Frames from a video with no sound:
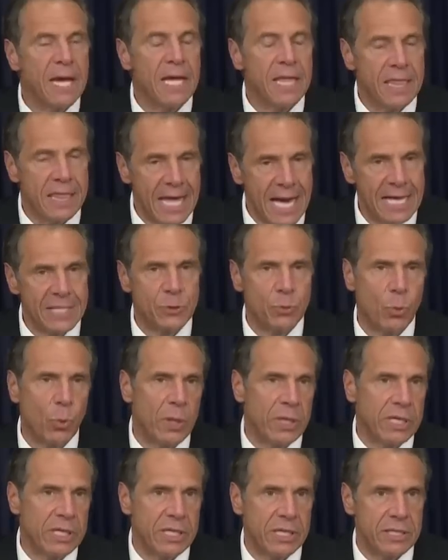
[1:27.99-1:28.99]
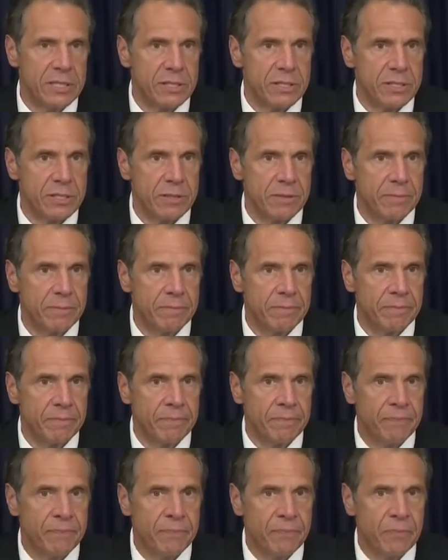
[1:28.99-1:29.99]
That's what it is.
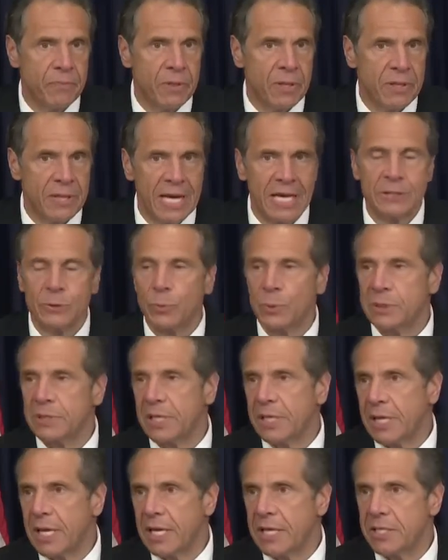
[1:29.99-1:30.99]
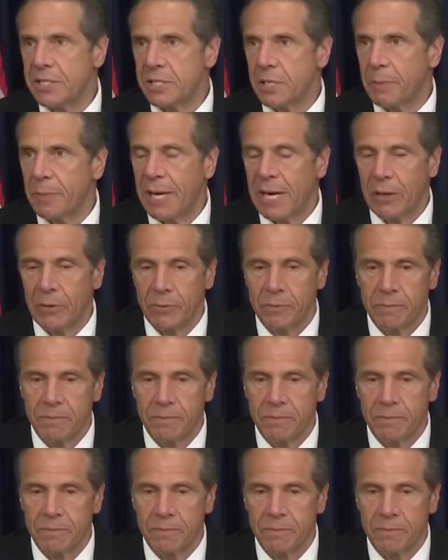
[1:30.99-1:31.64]
That's what today is about.